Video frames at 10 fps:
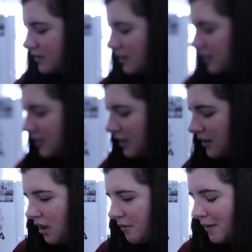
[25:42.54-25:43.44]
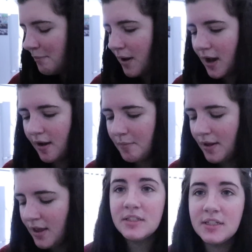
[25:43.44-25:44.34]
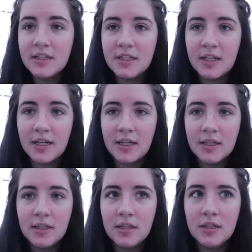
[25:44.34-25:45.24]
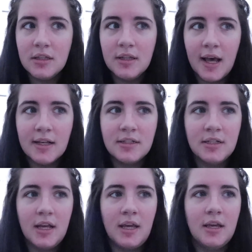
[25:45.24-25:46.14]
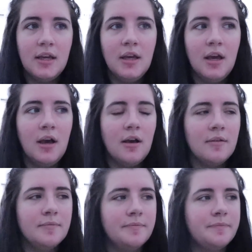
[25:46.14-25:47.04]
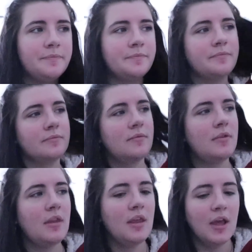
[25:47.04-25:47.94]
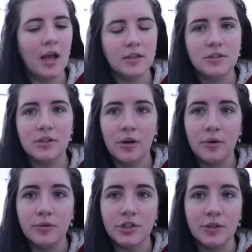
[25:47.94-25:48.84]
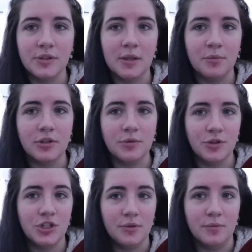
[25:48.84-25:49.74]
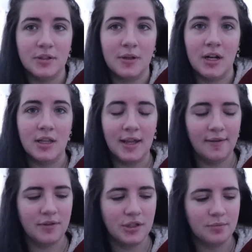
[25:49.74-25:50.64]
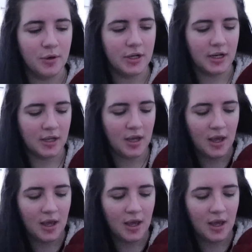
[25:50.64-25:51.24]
really lucky. My mom stayed the night last night. And so she was able to, when she was going to leave this morning,